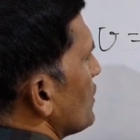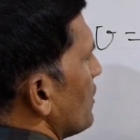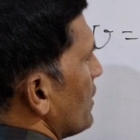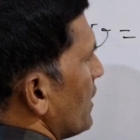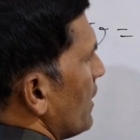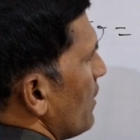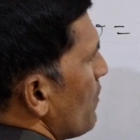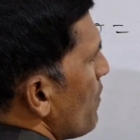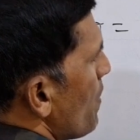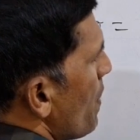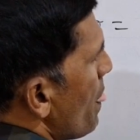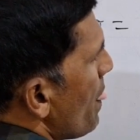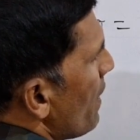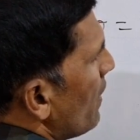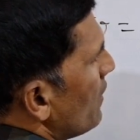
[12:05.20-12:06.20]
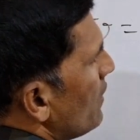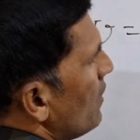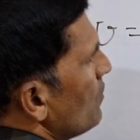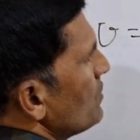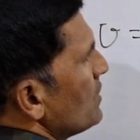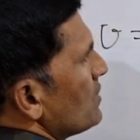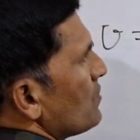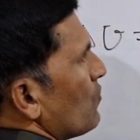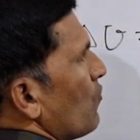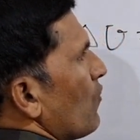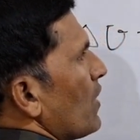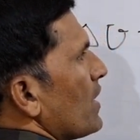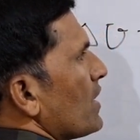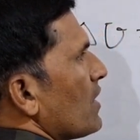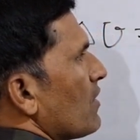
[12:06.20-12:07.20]
Okay. Now this
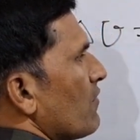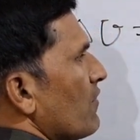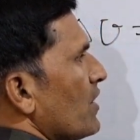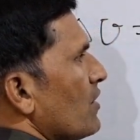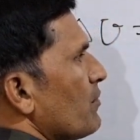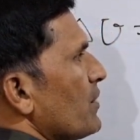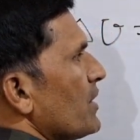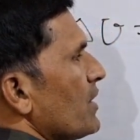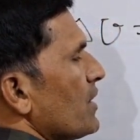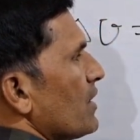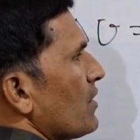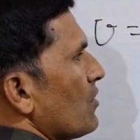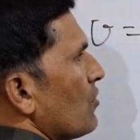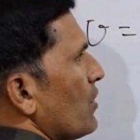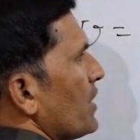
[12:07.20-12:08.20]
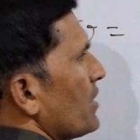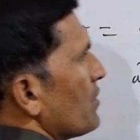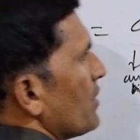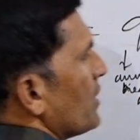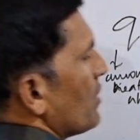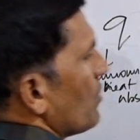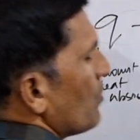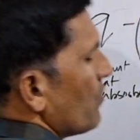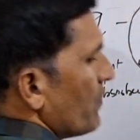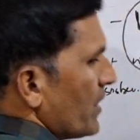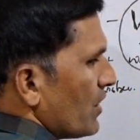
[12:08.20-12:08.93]
work will be going to include,